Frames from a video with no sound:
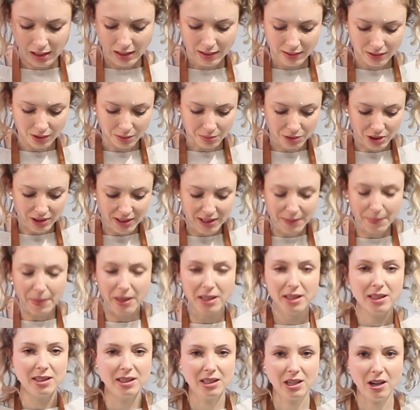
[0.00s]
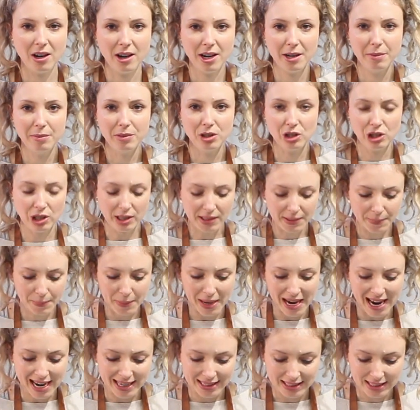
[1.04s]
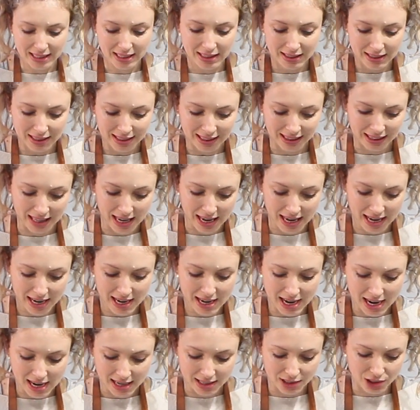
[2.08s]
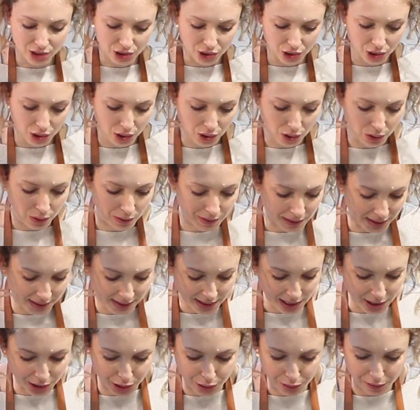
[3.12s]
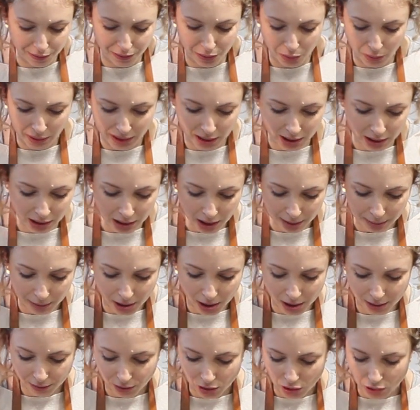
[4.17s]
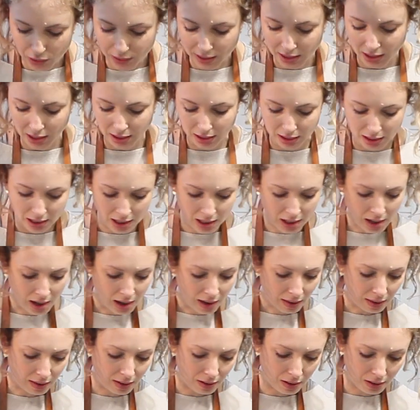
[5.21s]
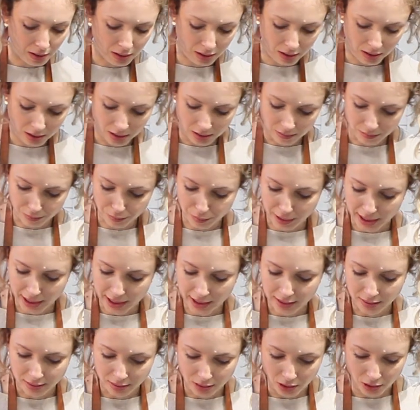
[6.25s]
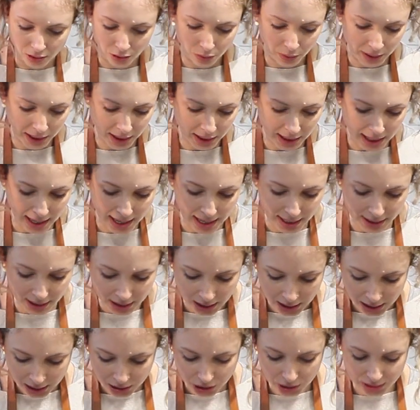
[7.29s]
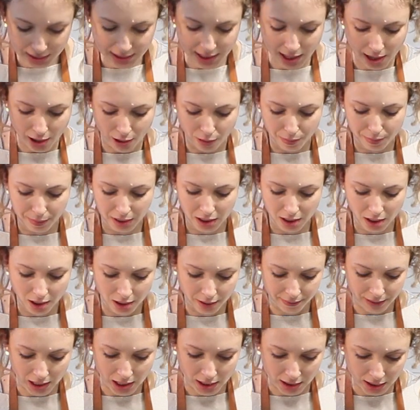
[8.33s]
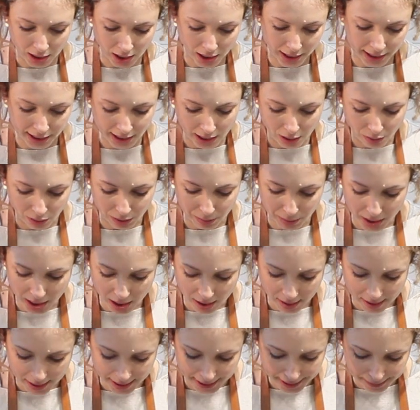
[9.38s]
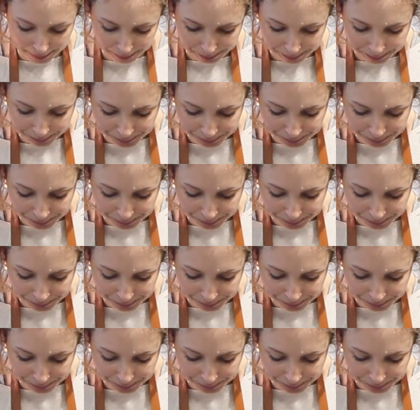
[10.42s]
So I'm just spending time just patting the clay into the center of the wheel. I'm kind of using the rings on the wheel head just to help me kind of align it with my eye.